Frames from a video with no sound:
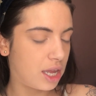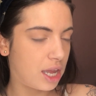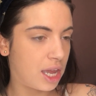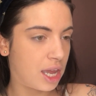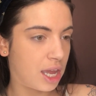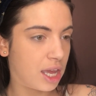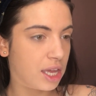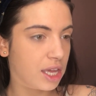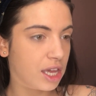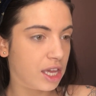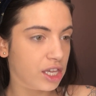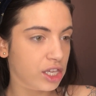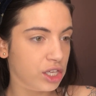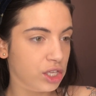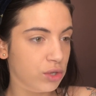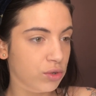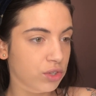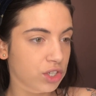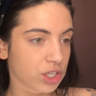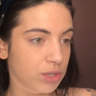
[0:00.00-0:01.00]
a
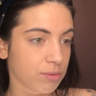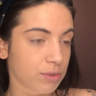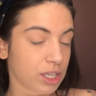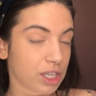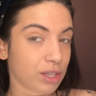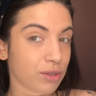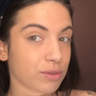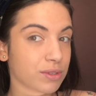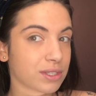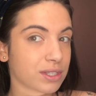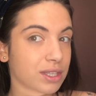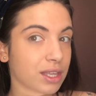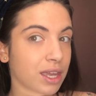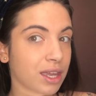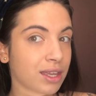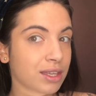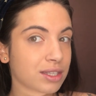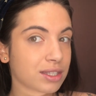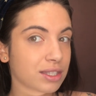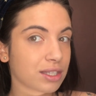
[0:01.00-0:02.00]
YouTuber use
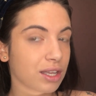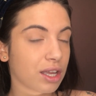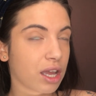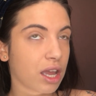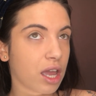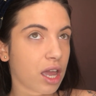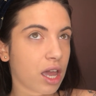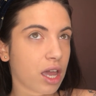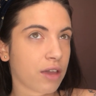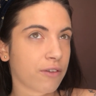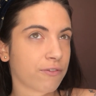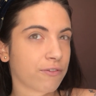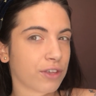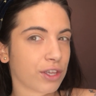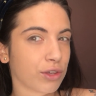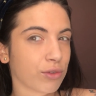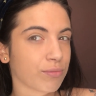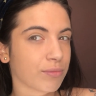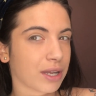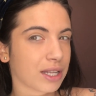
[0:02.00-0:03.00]
this a
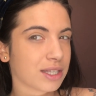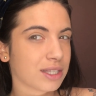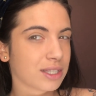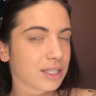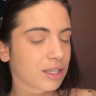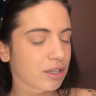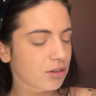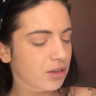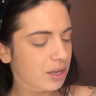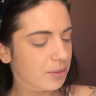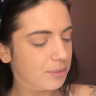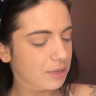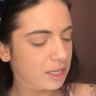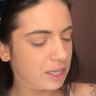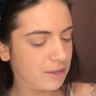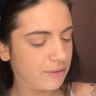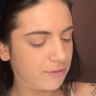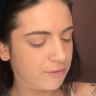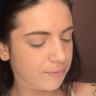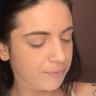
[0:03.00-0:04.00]
few months ago, I
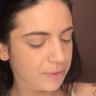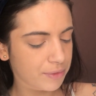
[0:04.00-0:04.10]
believe.